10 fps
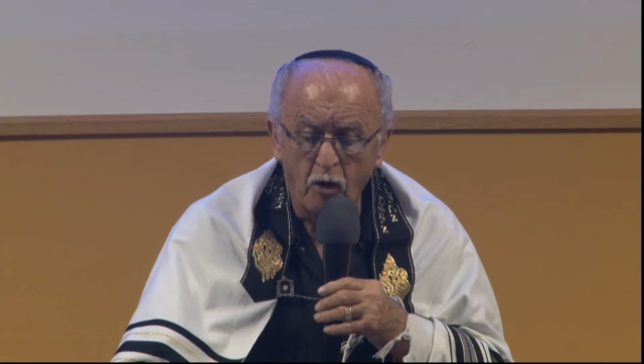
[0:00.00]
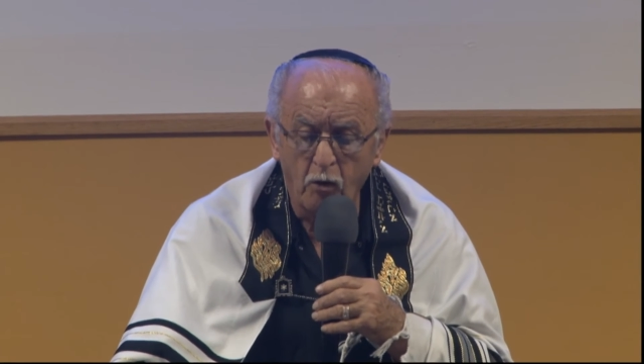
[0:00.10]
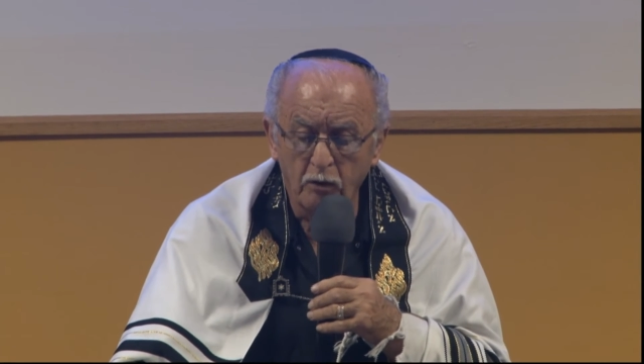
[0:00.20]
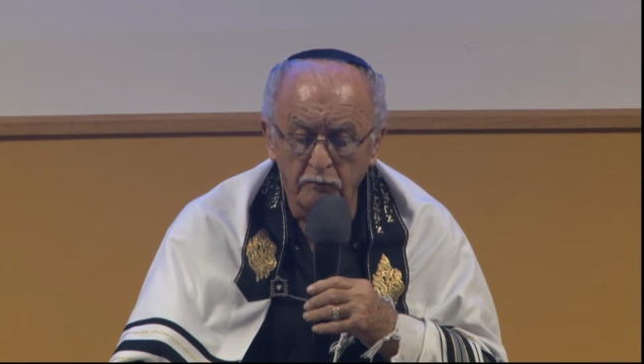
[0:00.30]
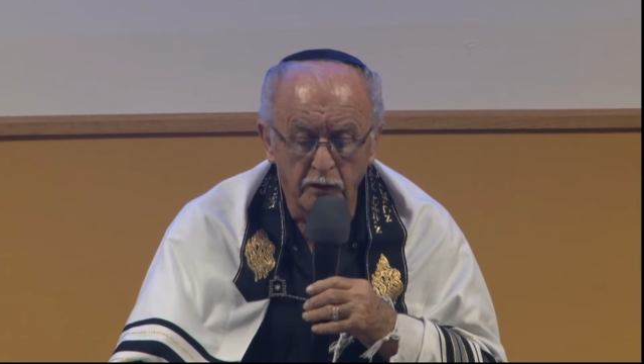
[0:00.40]

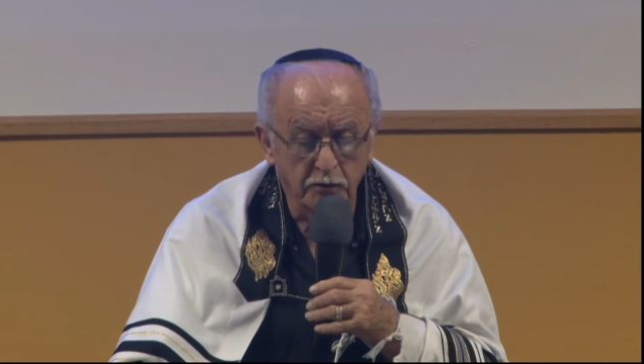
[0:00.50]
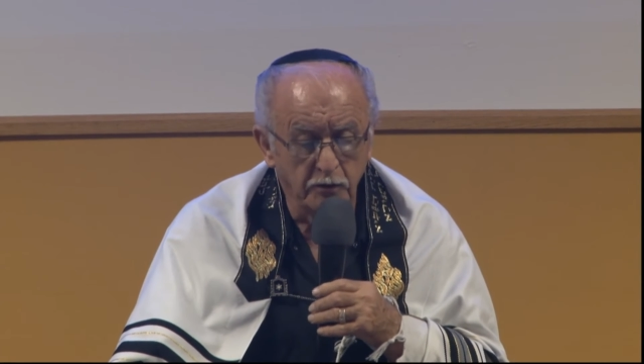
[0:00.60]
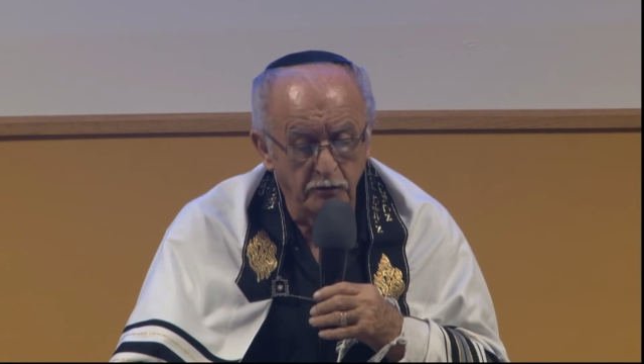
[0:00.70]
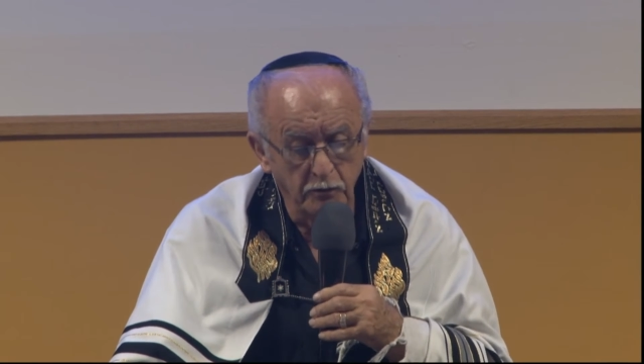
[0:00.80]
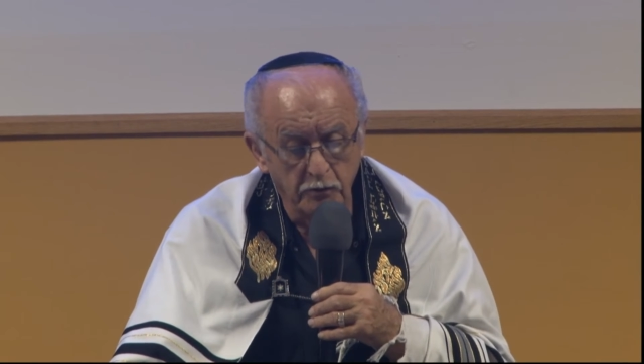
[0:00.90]
all of us
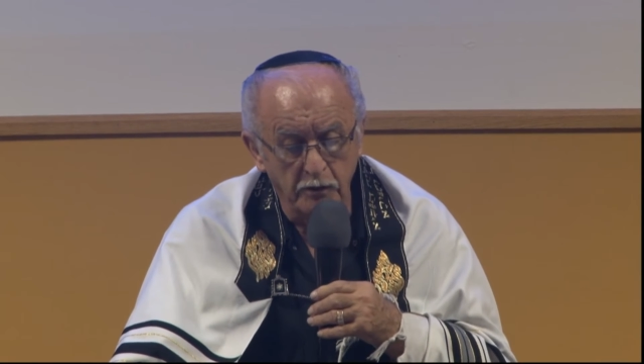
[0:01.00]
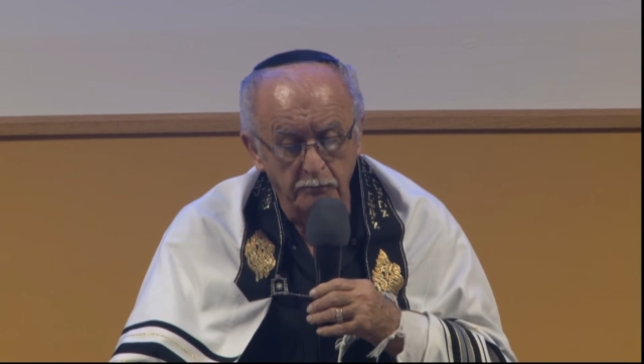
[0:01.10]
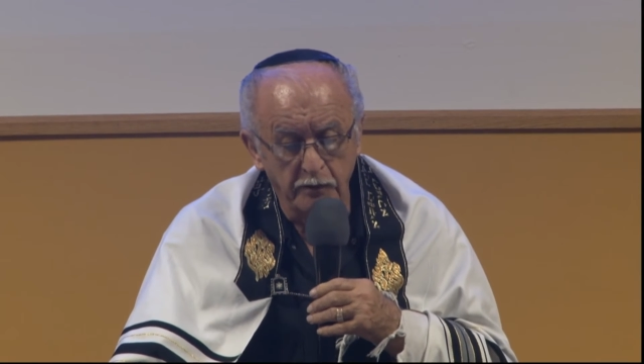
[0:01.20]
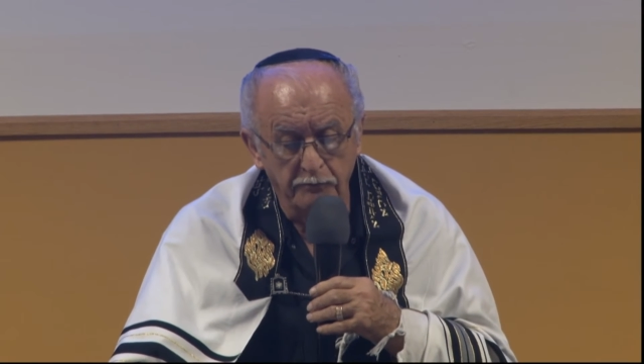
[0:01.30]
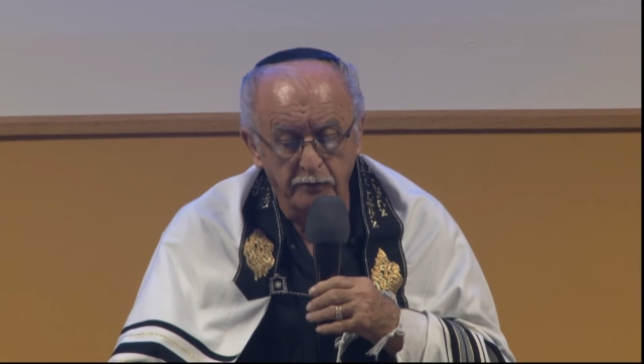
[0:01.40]
to do
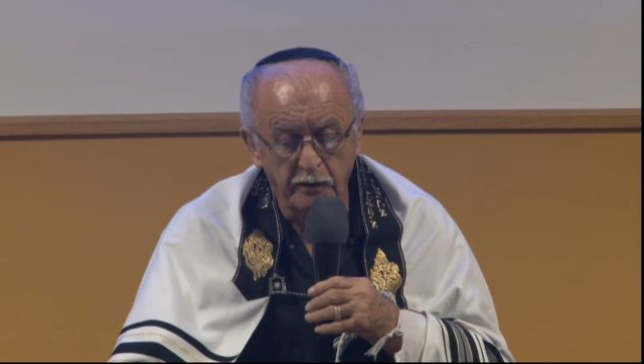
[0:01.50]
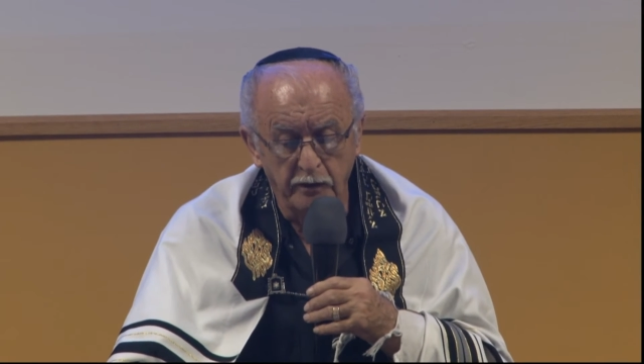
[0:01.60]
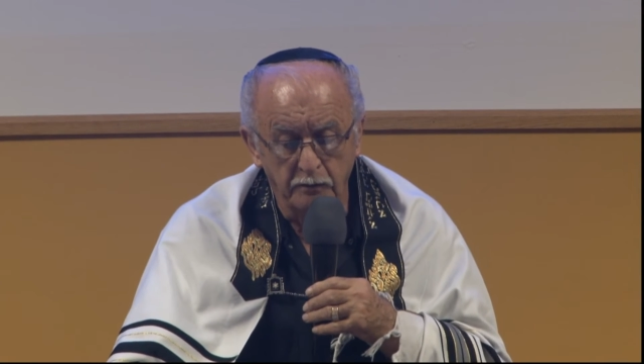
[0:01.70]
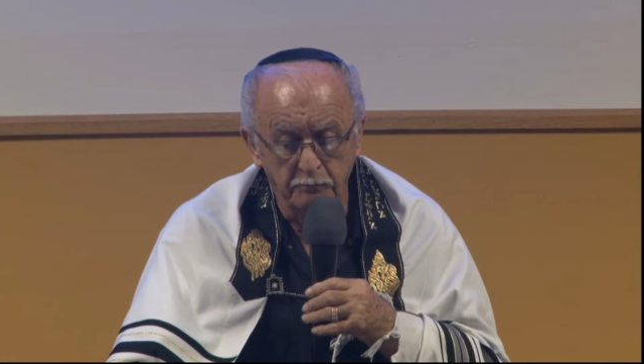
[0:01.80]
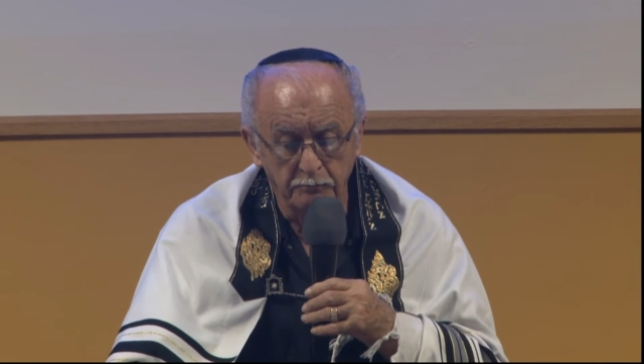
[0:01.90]
something for
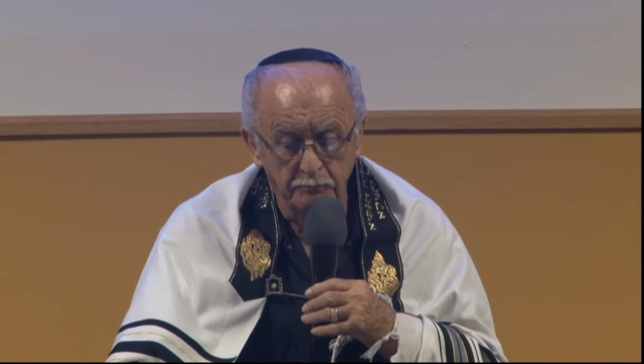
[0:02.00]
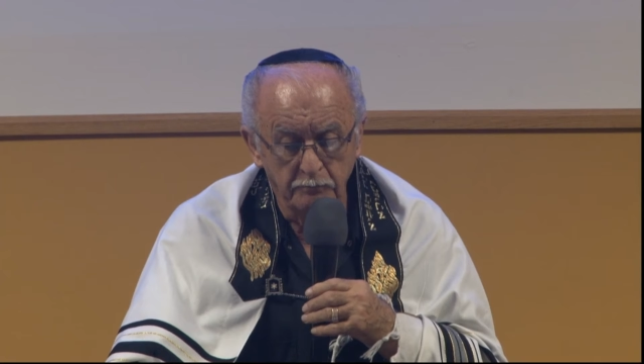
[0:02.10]
him.